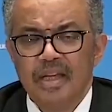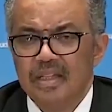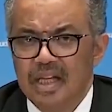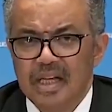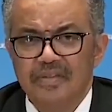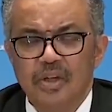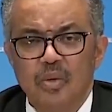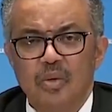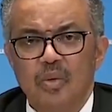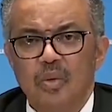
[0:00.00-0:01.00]
The
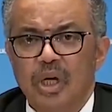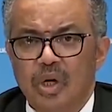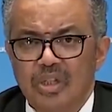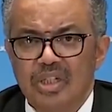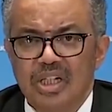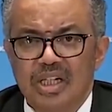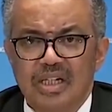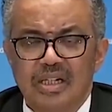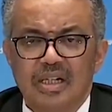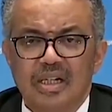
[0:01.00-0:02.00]
review will
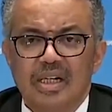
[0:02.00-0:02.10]
consider